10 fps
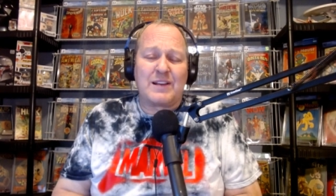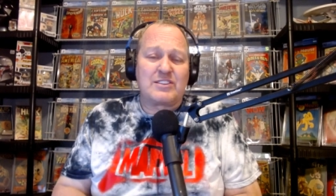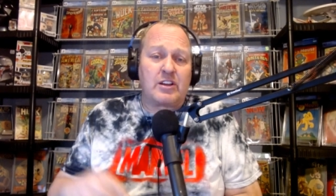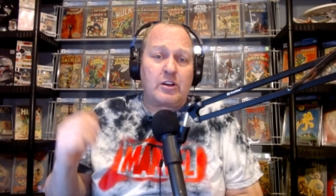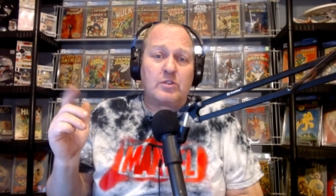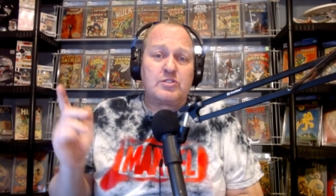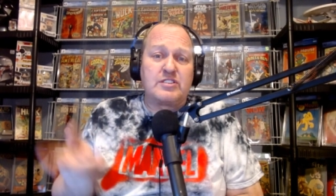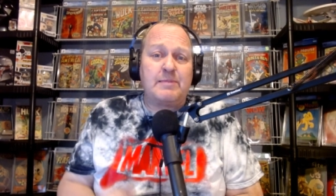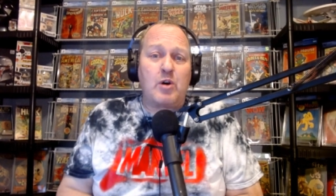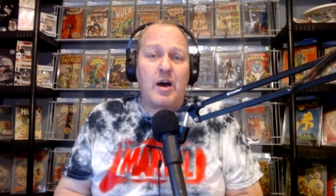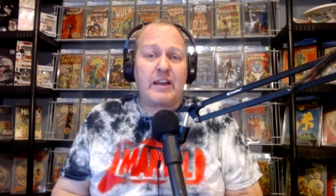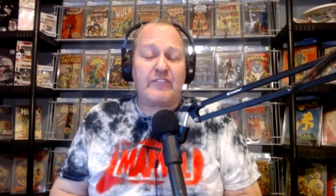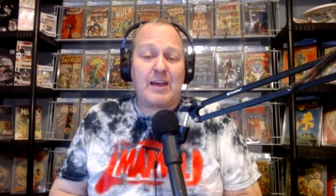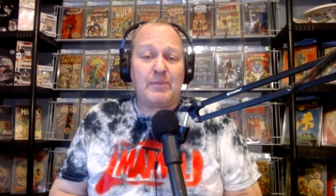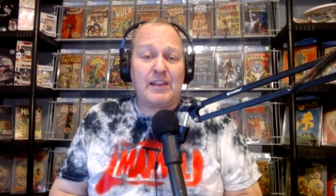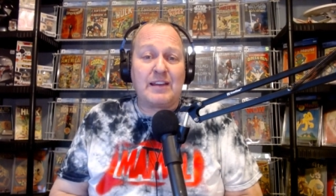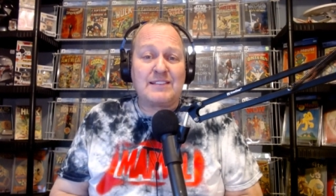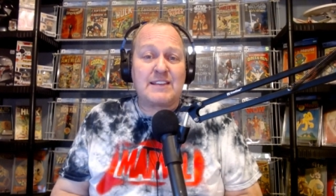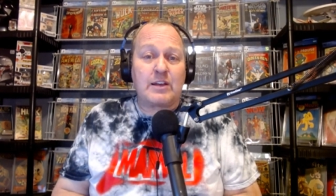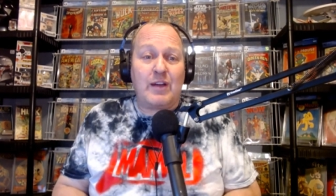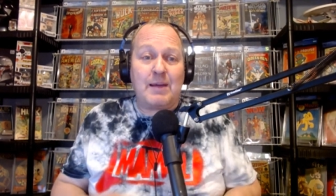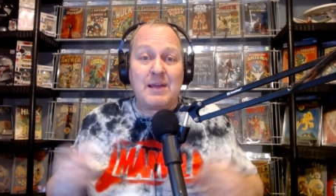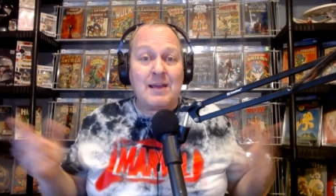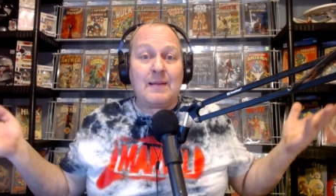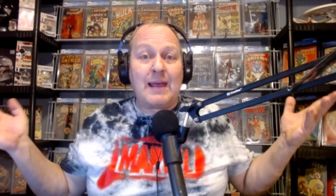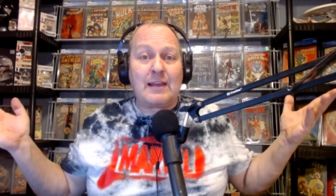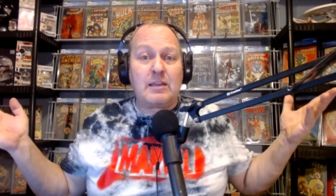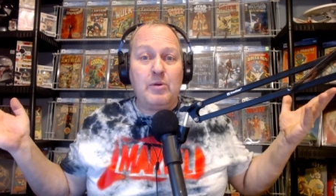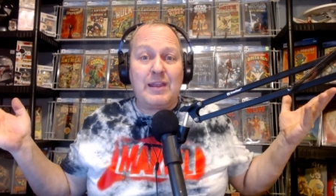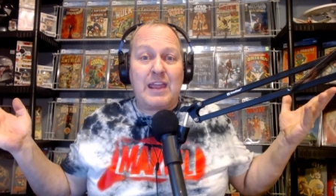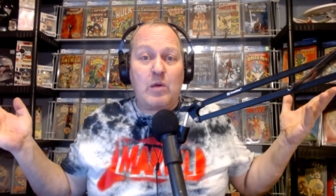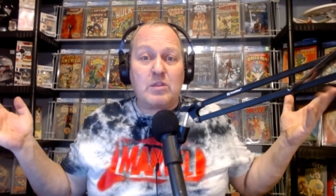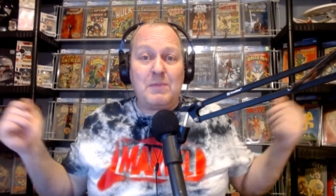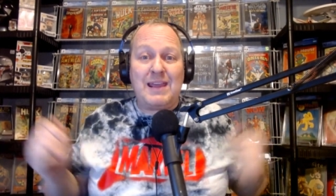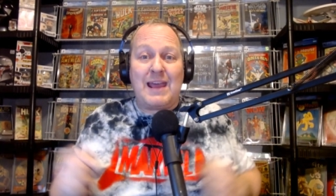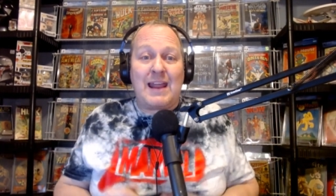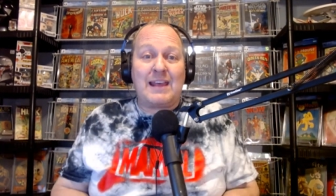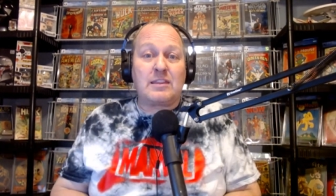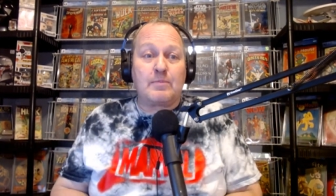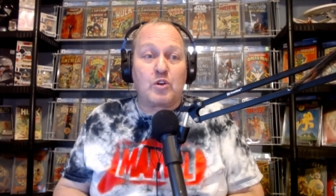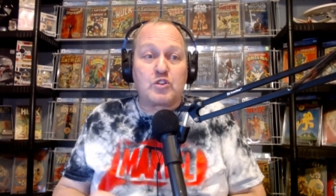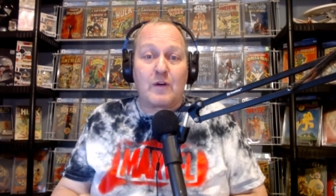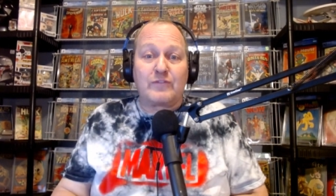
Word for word: It's going to go to Team Ohana Family on Instagram and communicate with me, and I get the books off